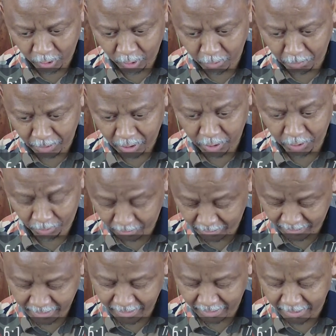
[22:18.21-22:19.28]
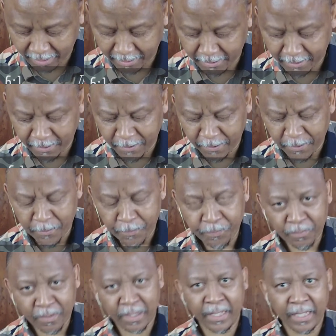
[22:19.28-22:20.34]
to maturity.
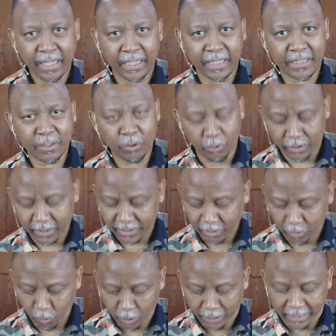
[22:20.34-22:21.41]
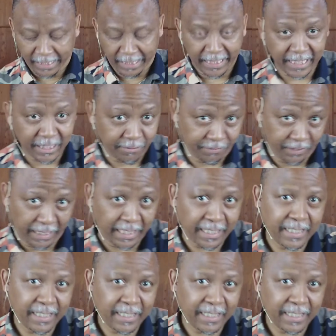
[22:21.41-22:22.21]
Let's look at the word leaving.